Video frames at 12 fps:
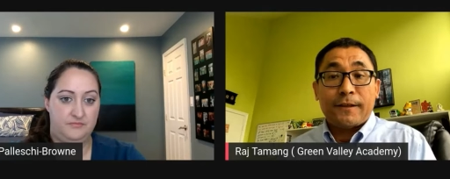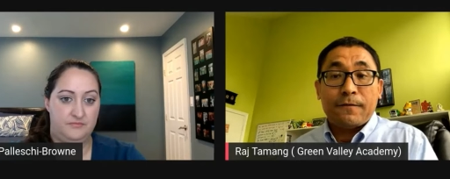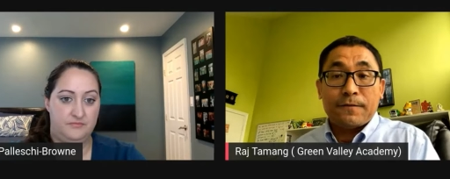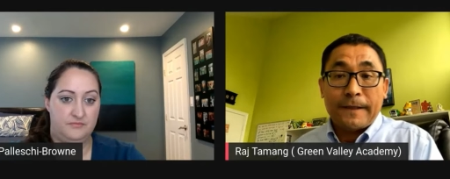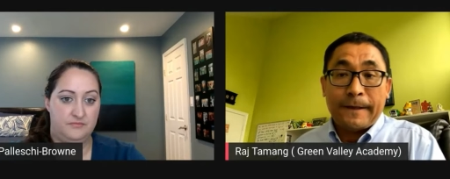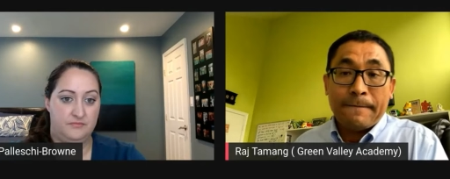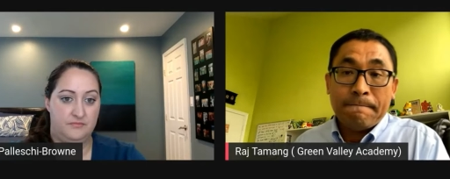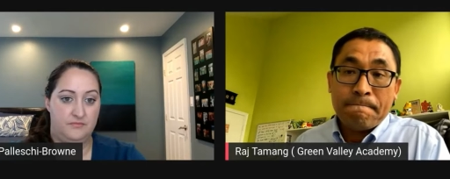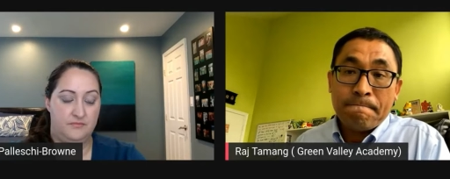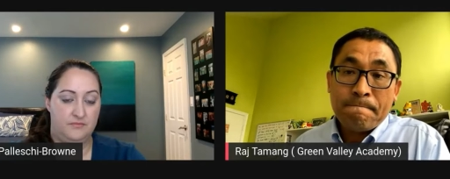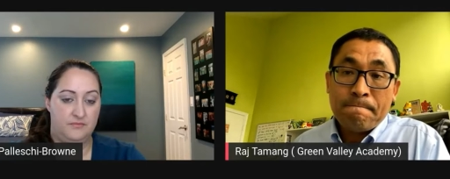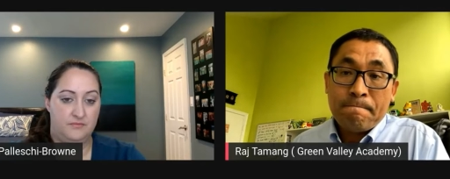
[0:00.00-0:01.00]
Speaker 1: You know what I'm saying?
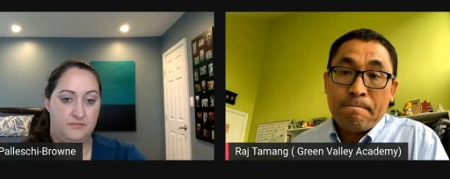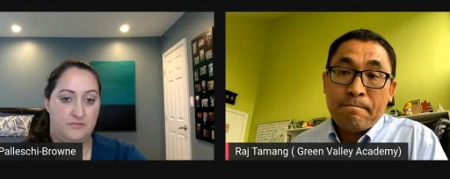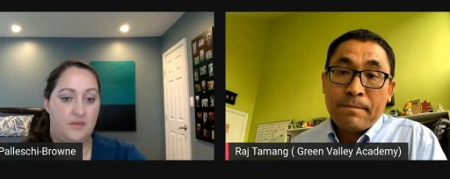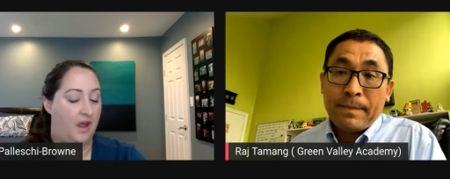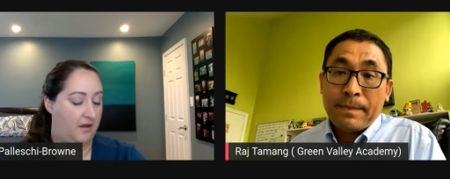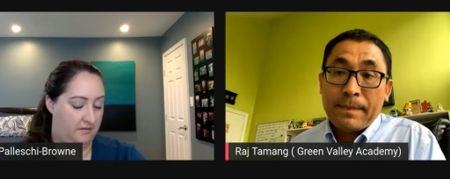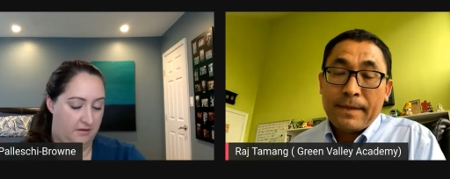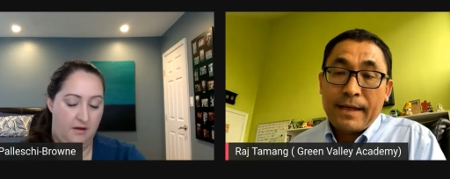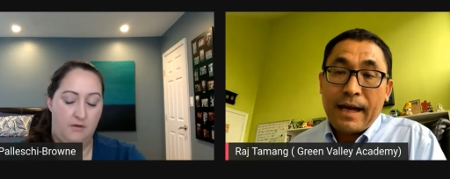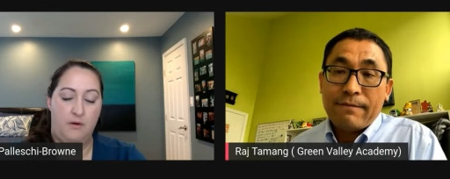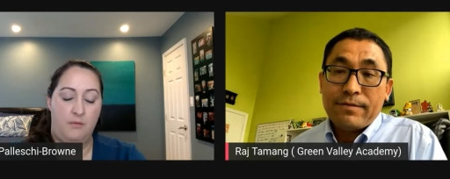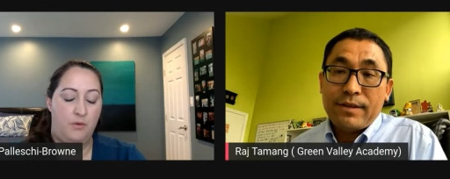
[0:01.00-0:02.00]
Yeah.
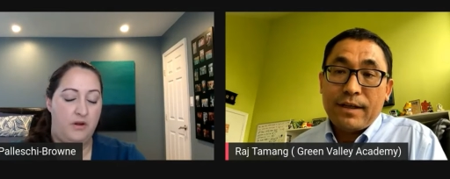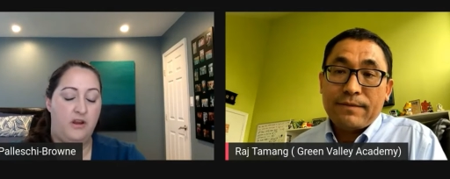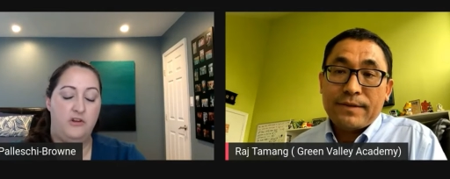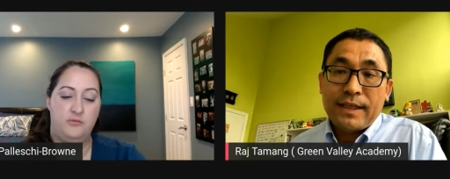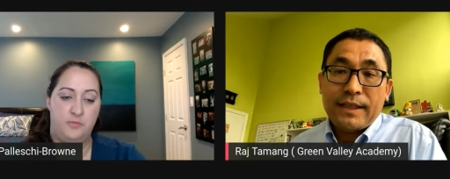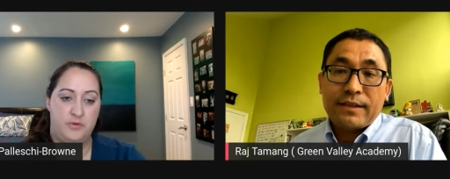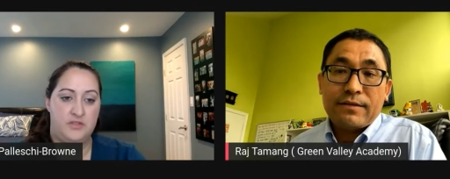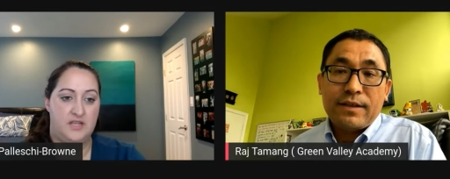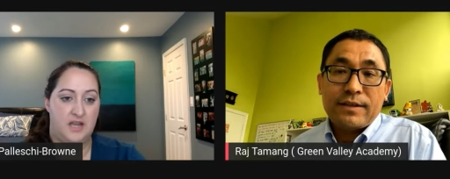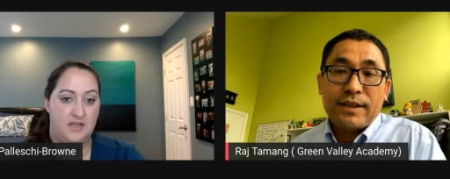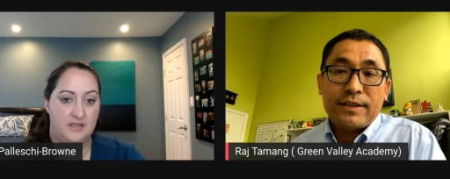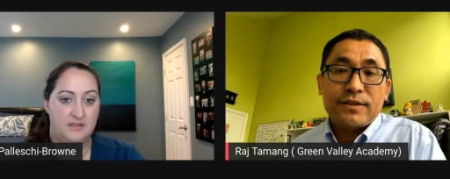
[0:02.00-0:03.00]
Oh, after 100%. you have signed the
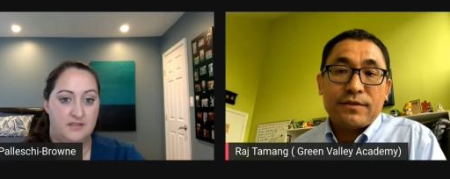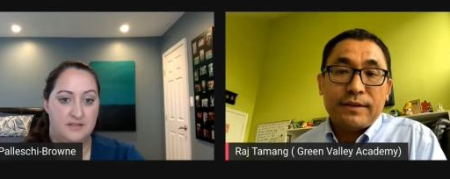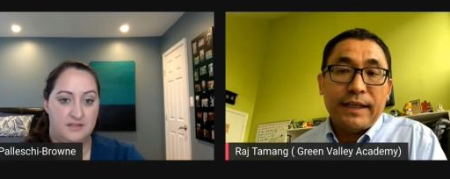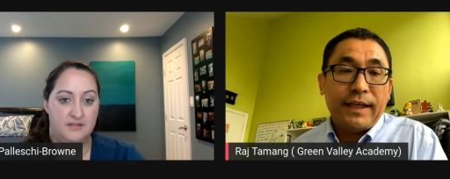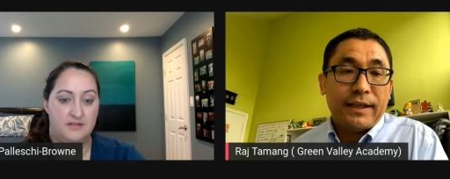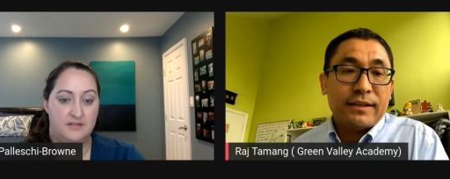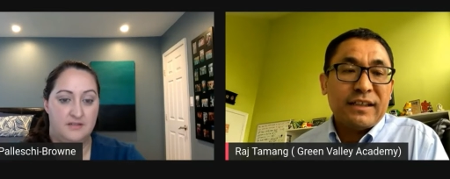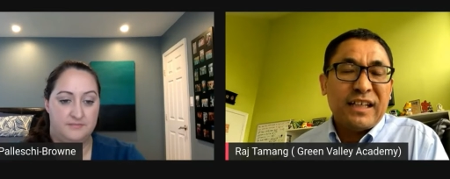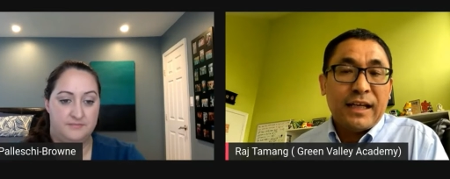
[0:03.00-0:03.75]
contract, it's too late.